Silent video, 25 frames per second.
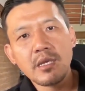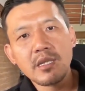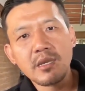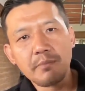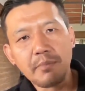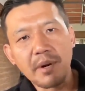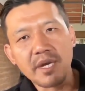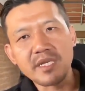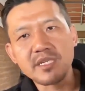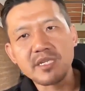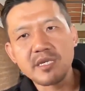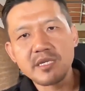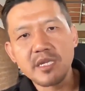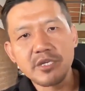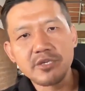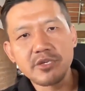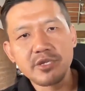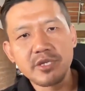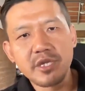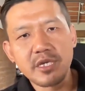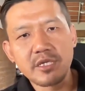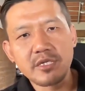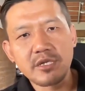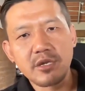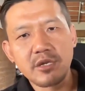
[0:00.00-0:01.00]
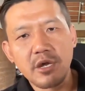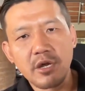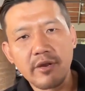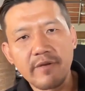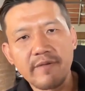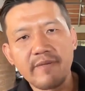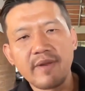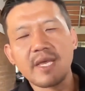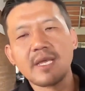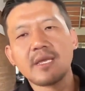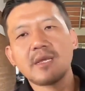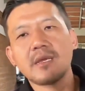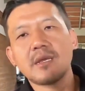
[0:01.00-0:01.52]
the budget session, there's a lot of
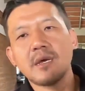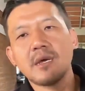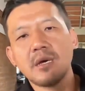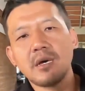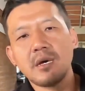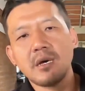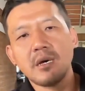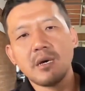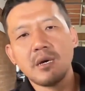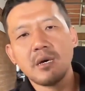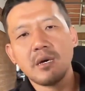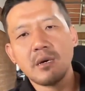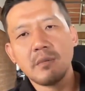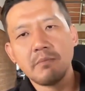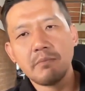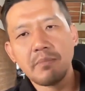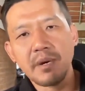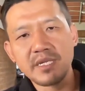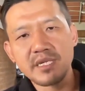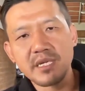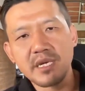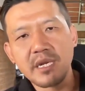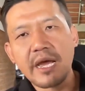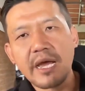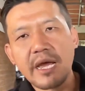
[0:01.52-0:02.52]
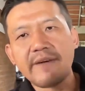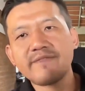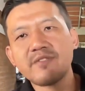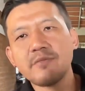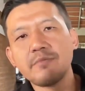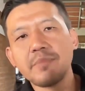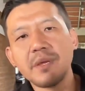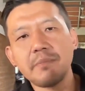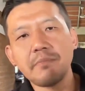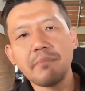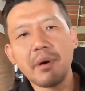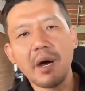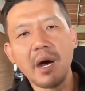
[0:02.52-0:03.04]
like budget have to
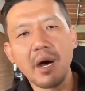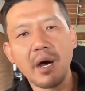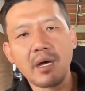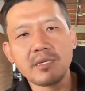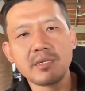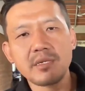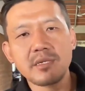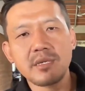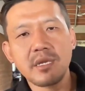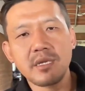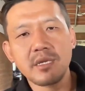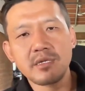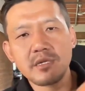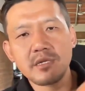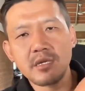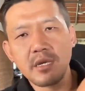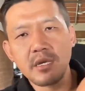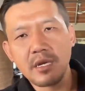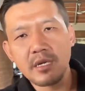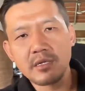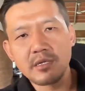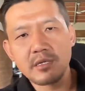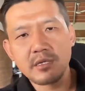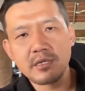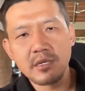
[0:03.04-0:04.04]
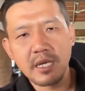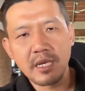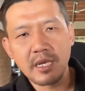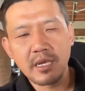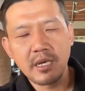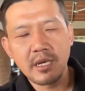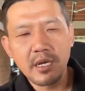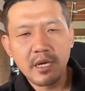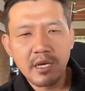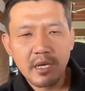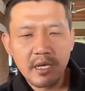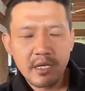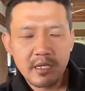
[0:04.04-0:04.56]
be passed. There's
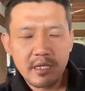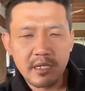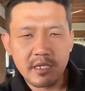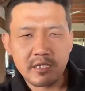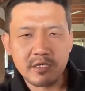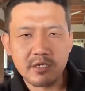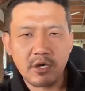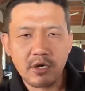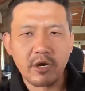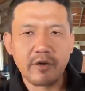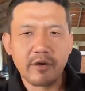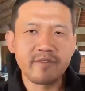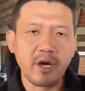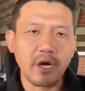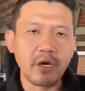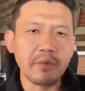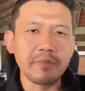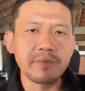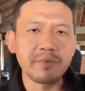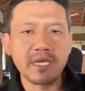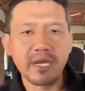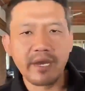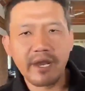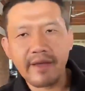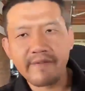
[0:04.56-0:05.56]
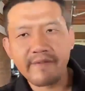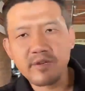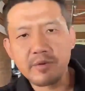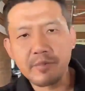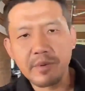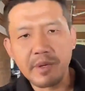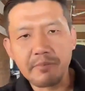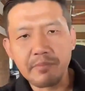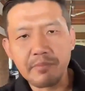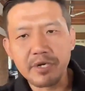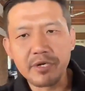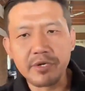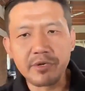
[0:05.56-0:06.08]
a lot of documents that have to be
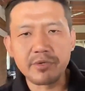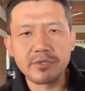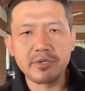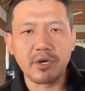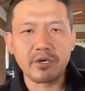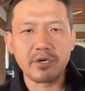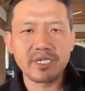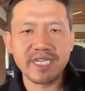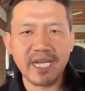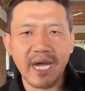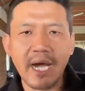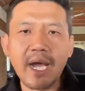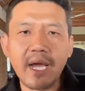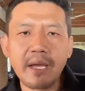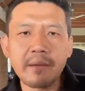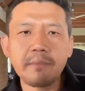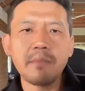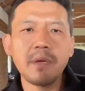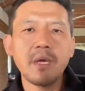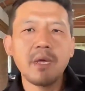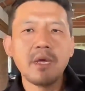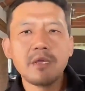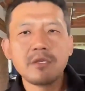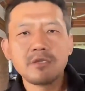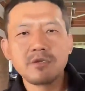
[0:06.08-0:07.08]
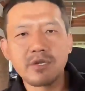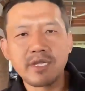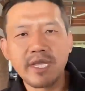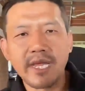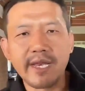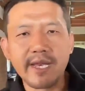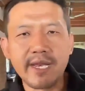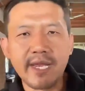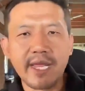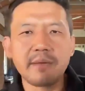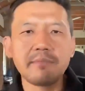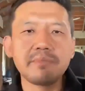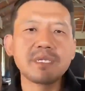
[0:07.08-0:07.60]
produced on time so that
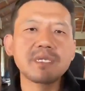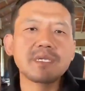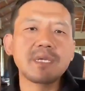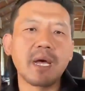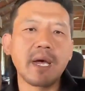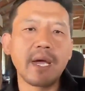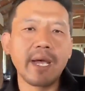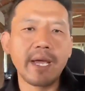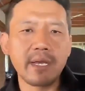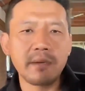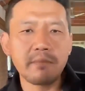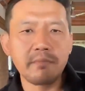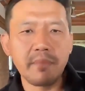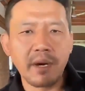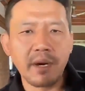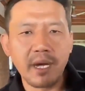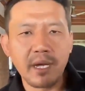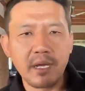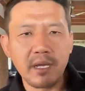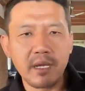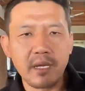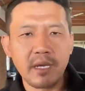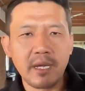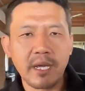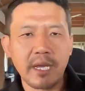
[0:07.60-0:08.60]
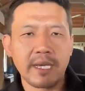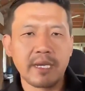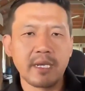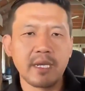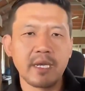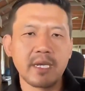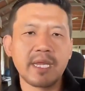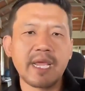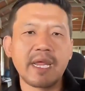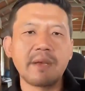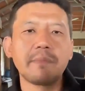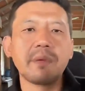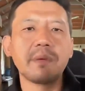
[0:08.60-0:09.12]
it can be signed by and
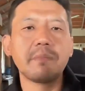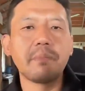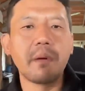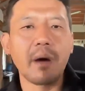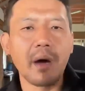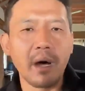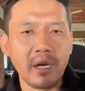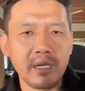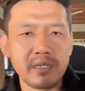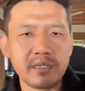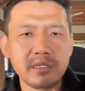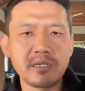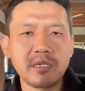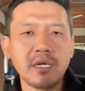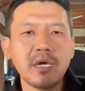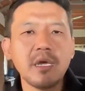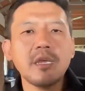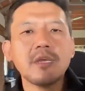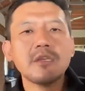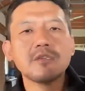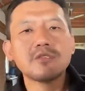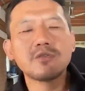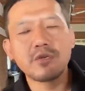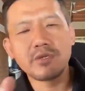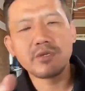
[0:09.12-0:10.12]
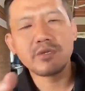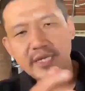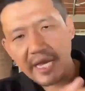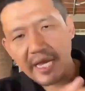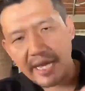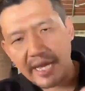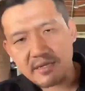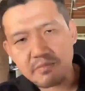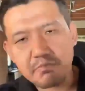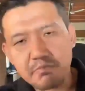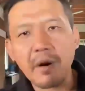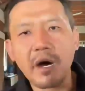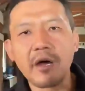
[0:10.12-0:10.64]
it can be passed. So
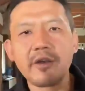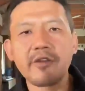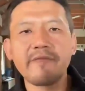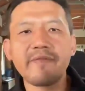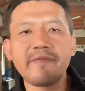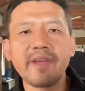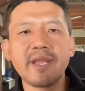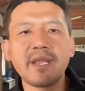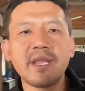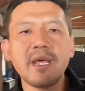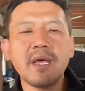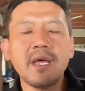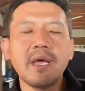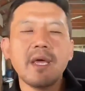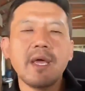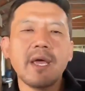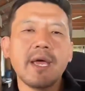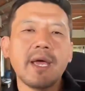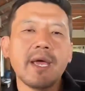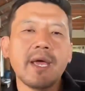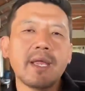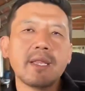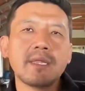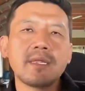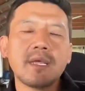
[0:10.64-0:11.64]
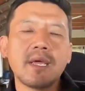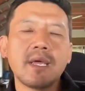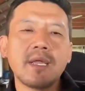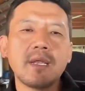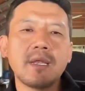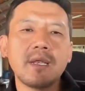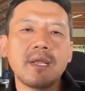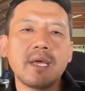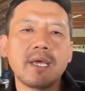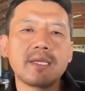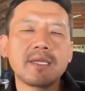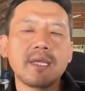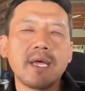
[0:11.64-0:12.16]
that's part of it. And then
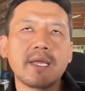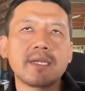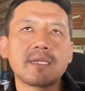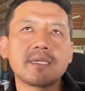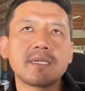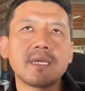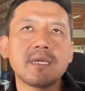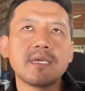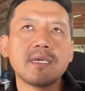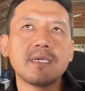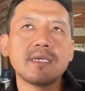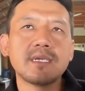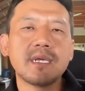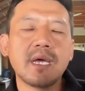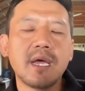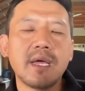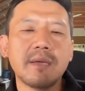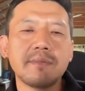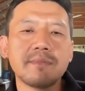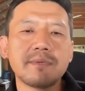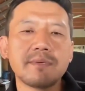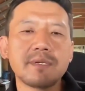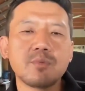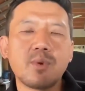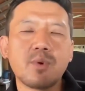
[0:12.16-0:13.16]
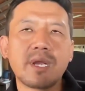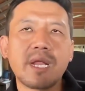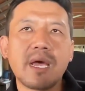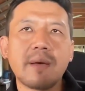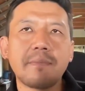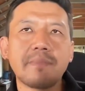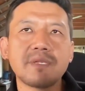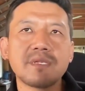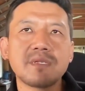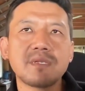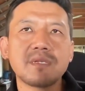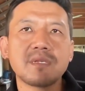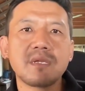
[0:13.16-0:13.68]
like at certain times, what
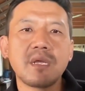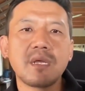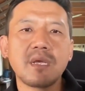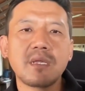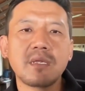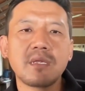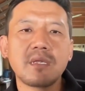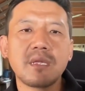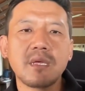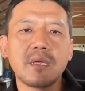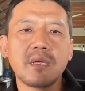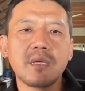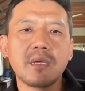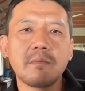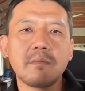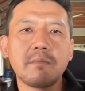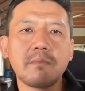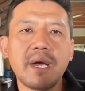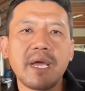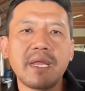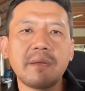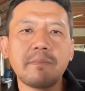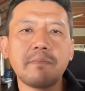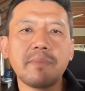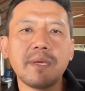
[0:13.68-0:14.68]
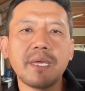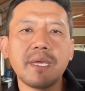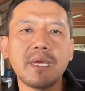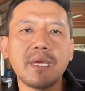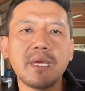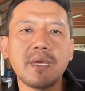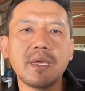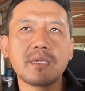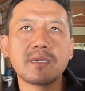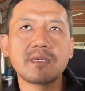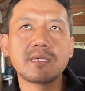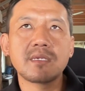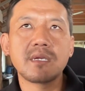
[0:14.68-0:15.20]
happens is like there might
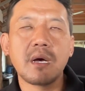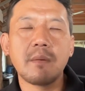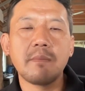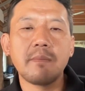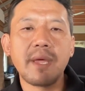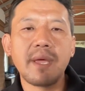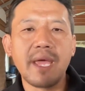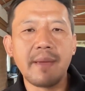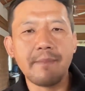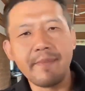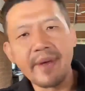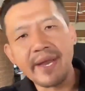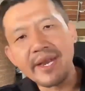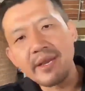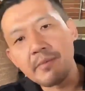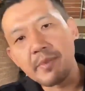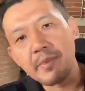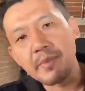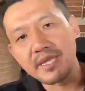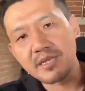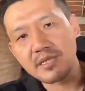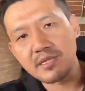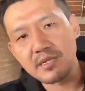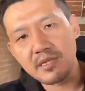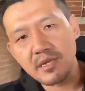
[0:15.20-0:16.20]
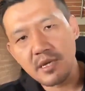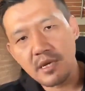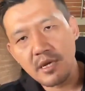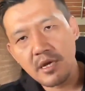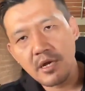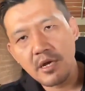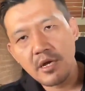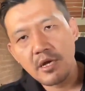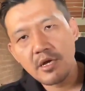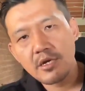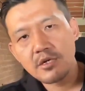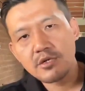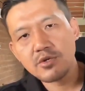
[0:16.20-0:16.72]
be some amendments
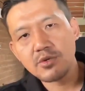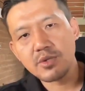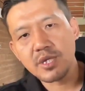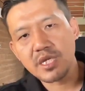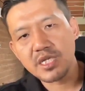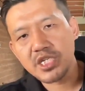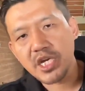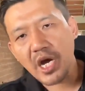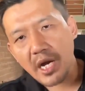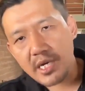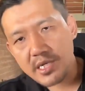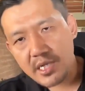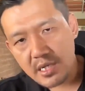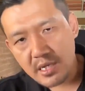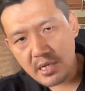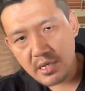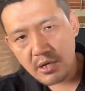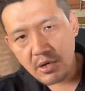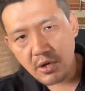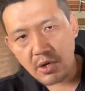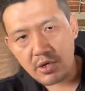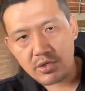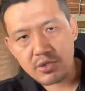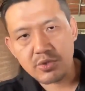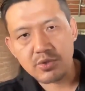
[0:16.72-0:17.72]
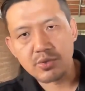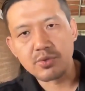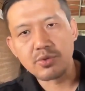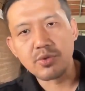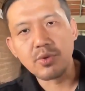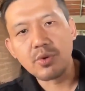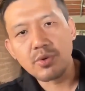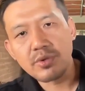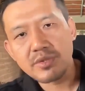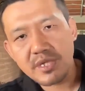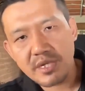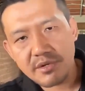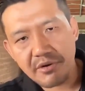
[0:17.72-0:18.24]
to the charter or to
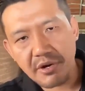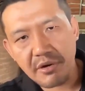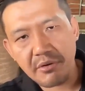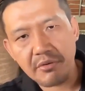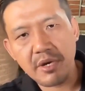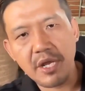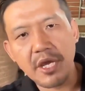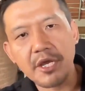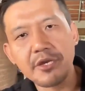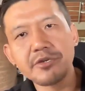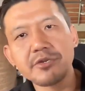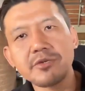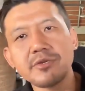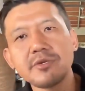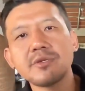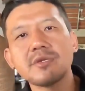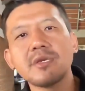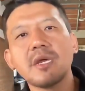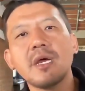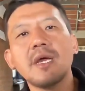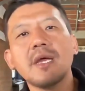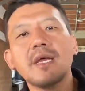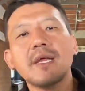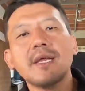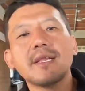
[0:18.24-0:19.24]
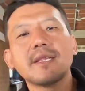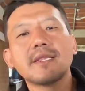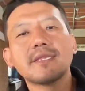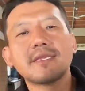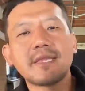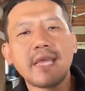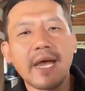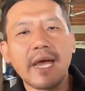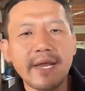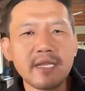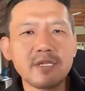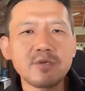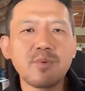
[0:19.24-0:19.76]
rules and regulations.
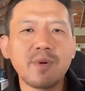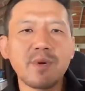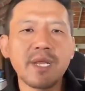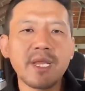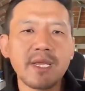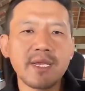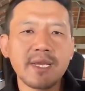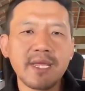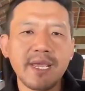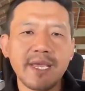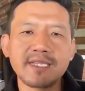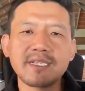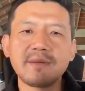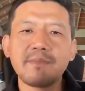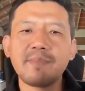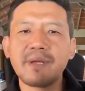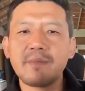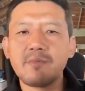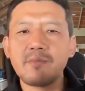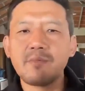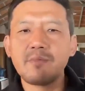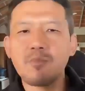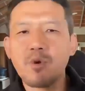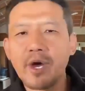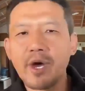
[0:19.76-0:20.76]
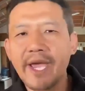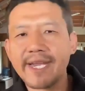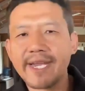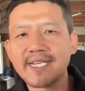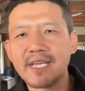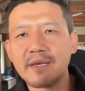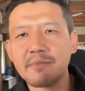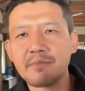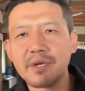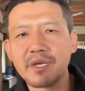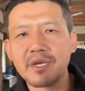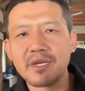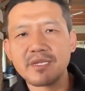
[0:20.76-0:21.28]
That is when it gets a bit more hectic,
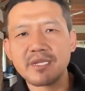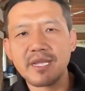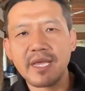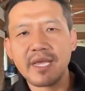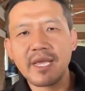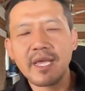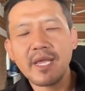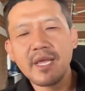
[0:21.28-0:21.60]
because like